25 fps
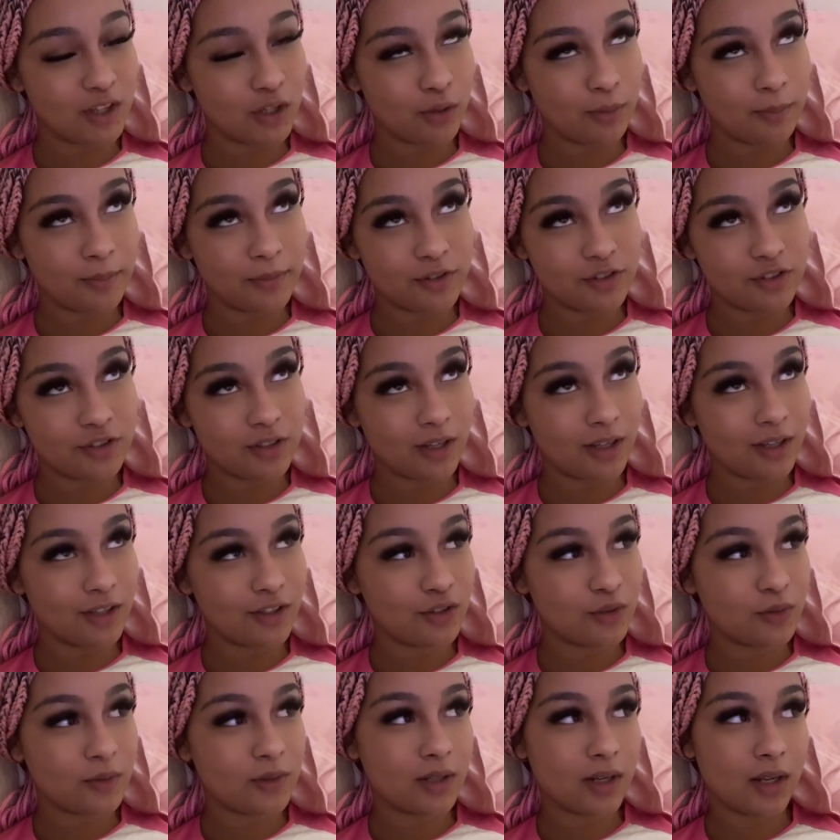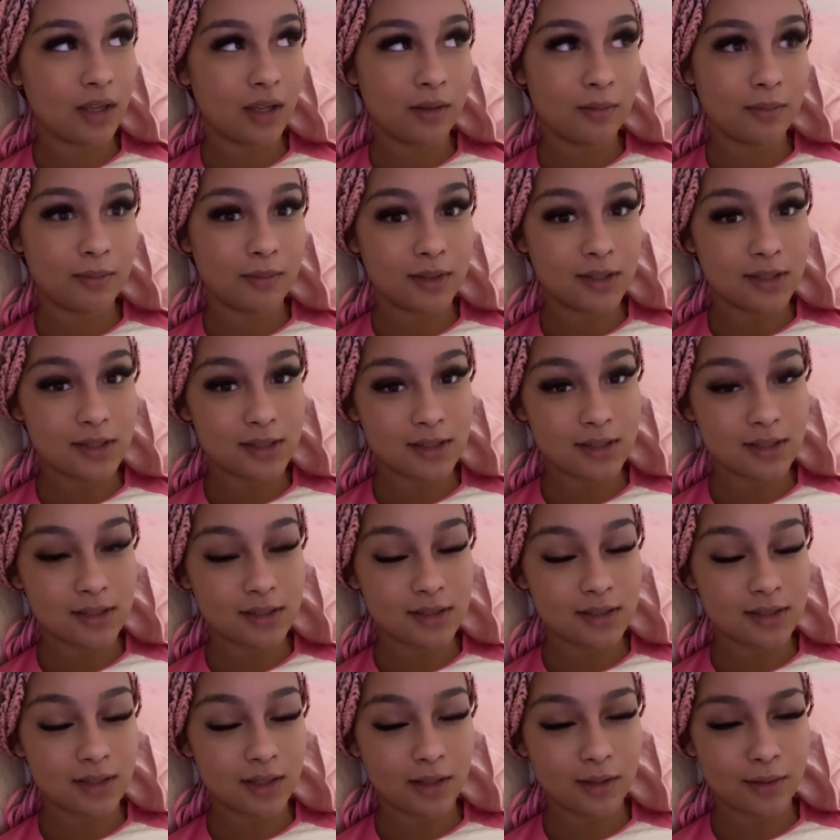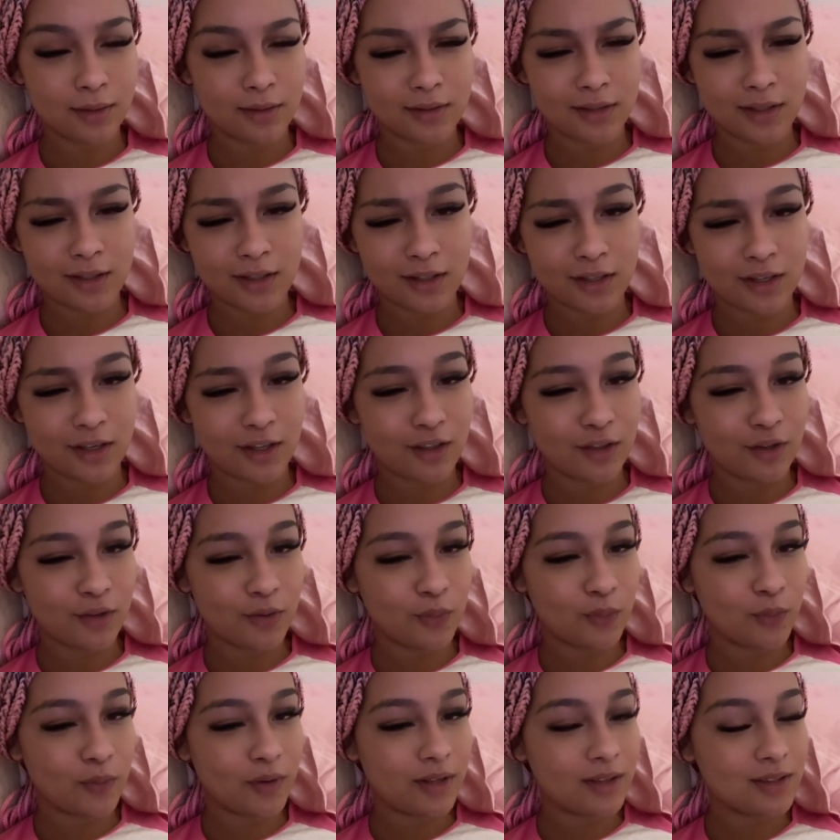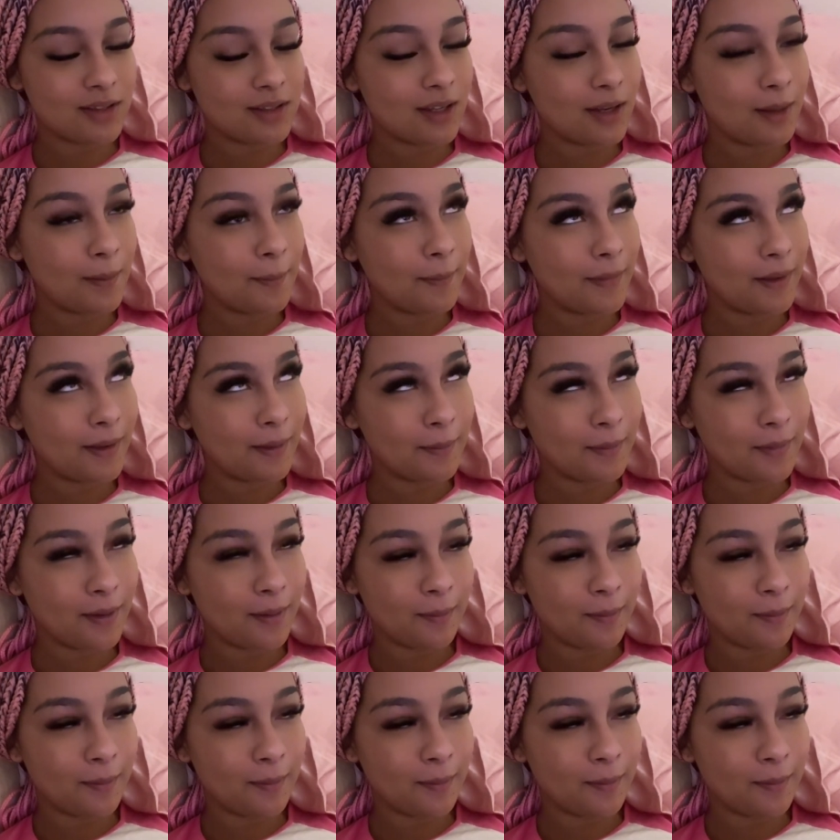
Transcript: Don't be shy, you can at me, sis. Cause ain't nothing worse than a pick me